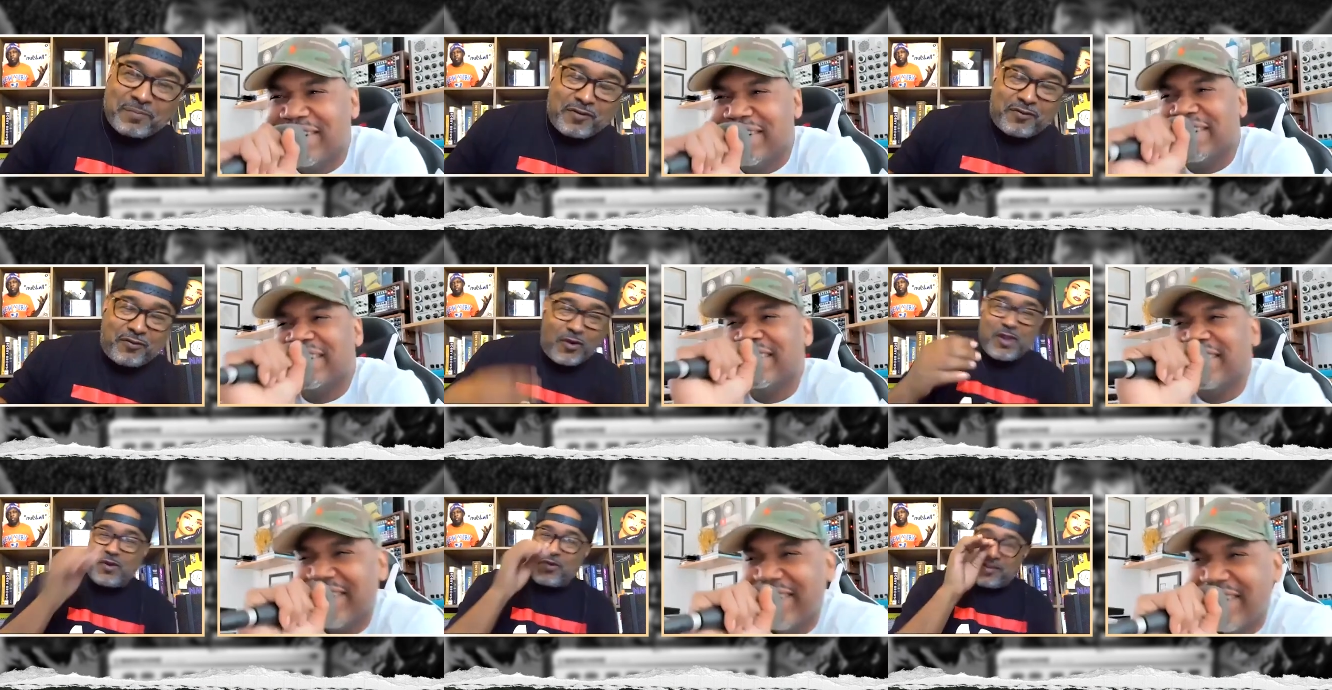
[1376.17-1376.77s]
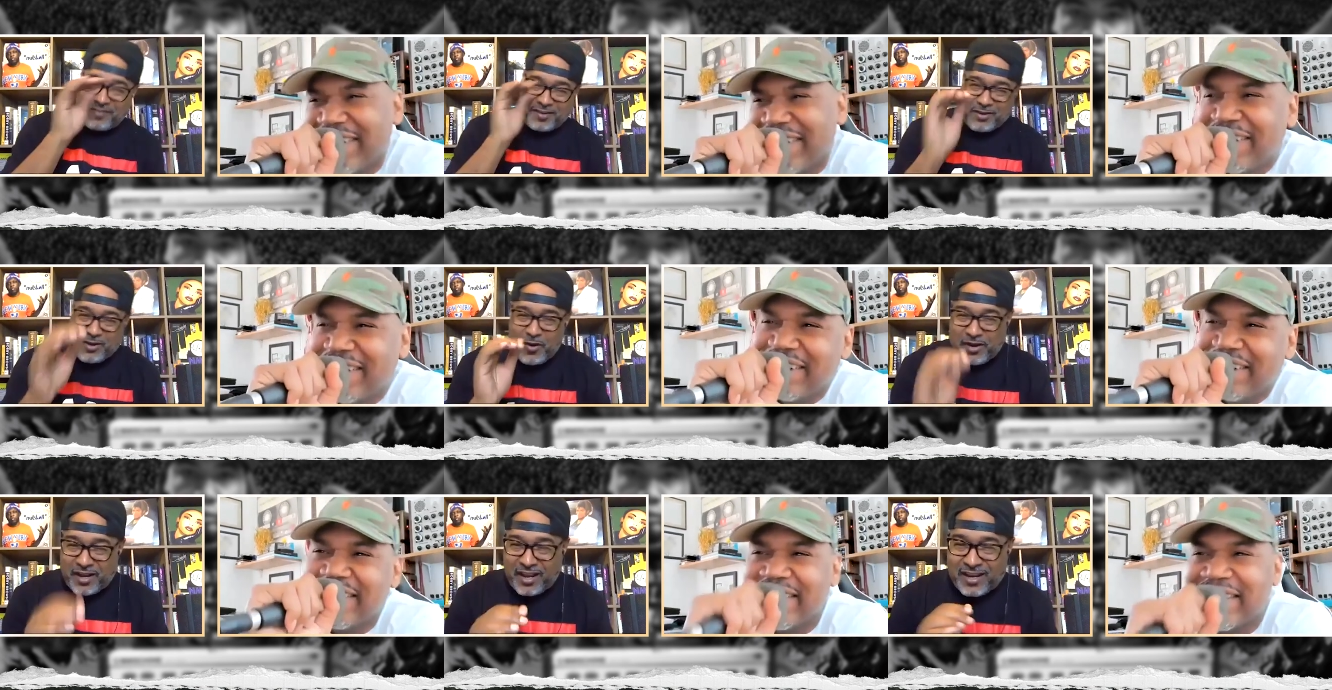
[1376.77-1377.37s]
Speaker 1: before you even
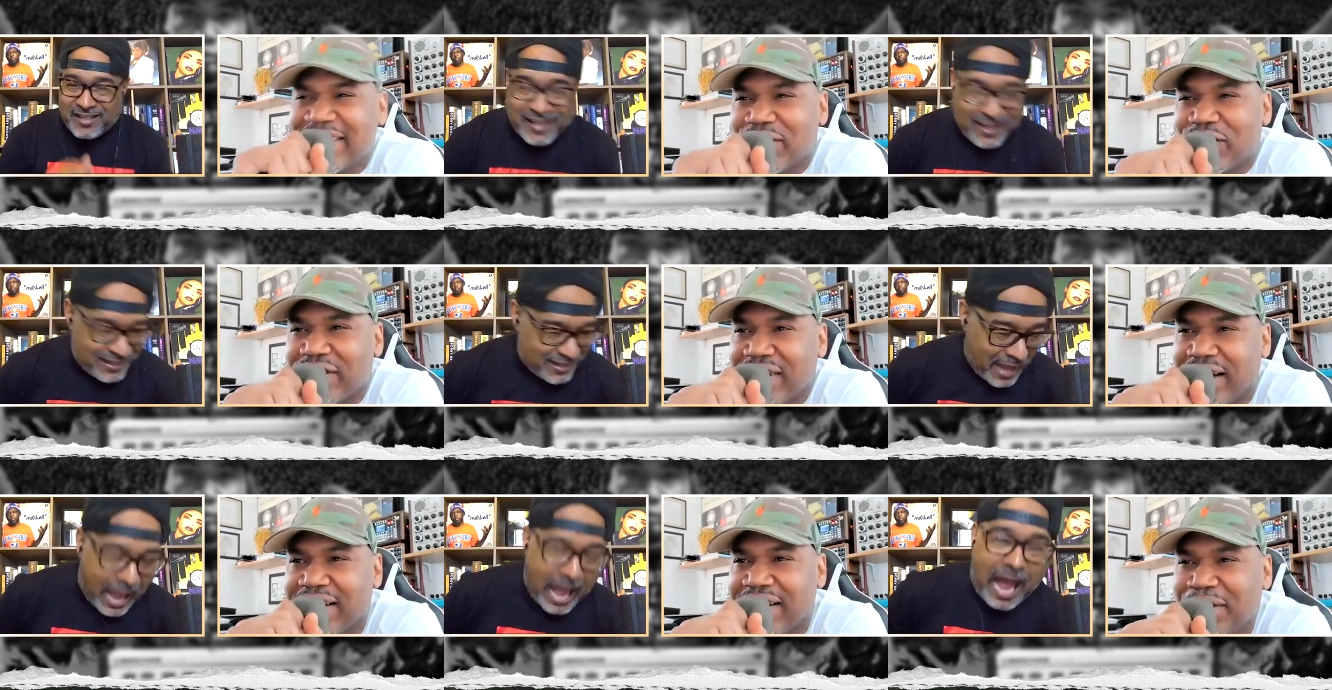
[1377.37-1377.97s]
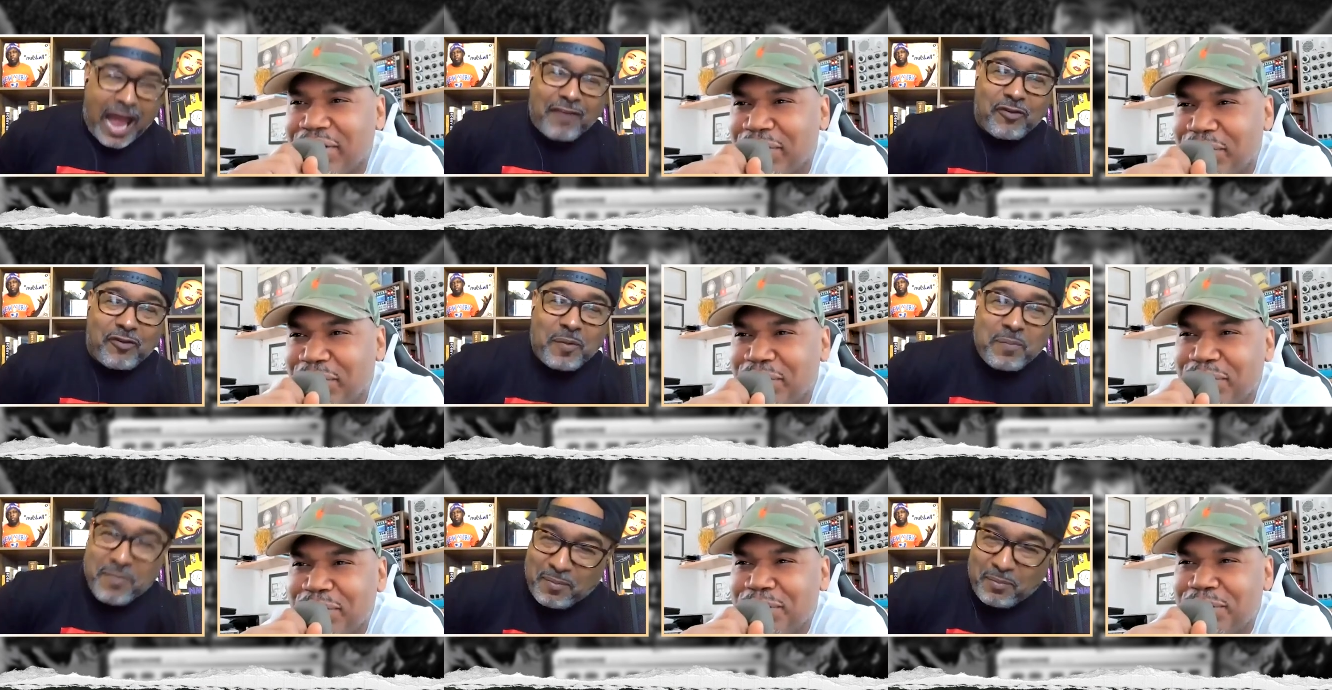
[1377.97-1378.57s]
go there, nigga. Uh-huh. I
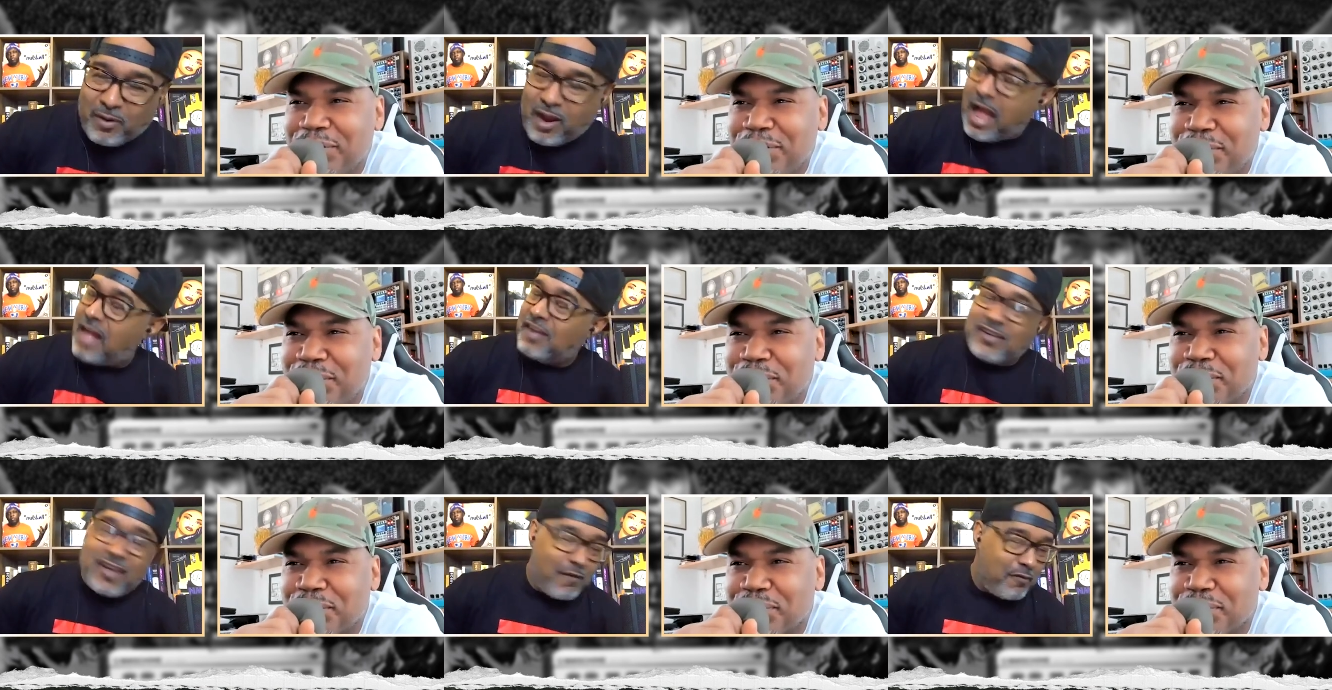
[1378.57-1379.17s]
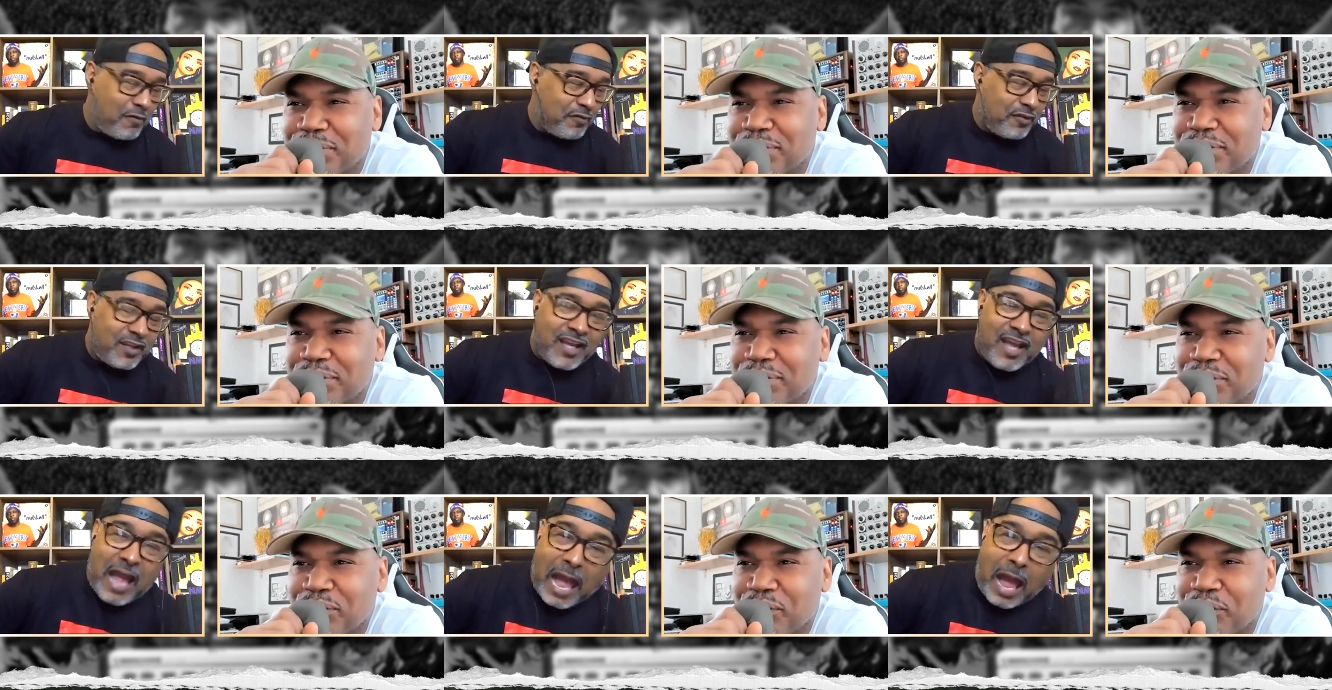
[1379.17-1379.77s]
remember, I'll never
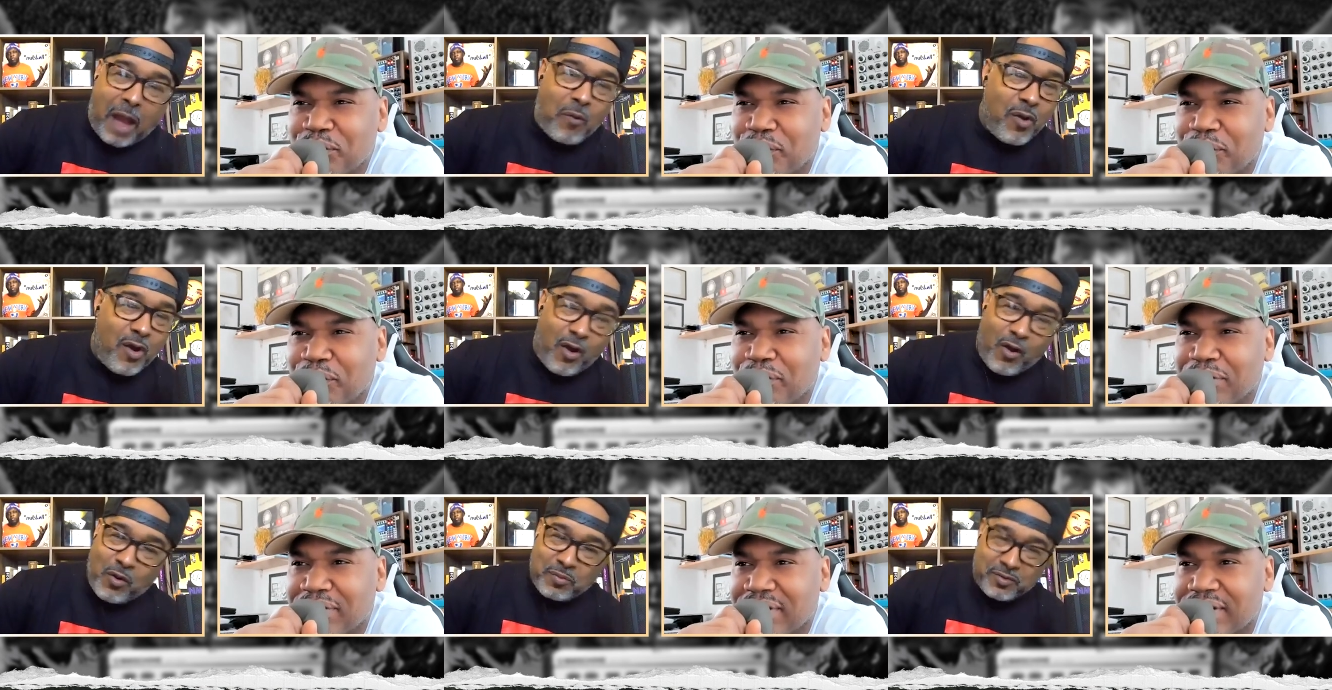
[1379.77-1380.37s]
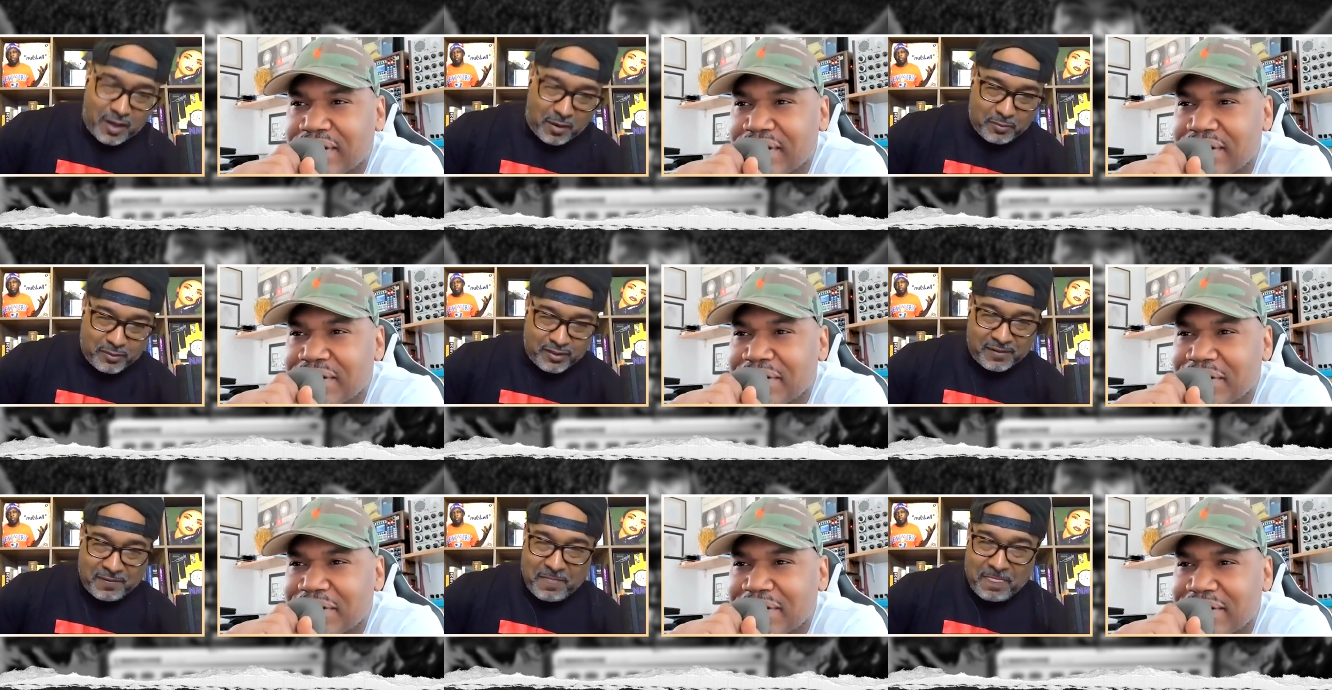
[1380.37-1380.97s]
forget Howard Homecoming,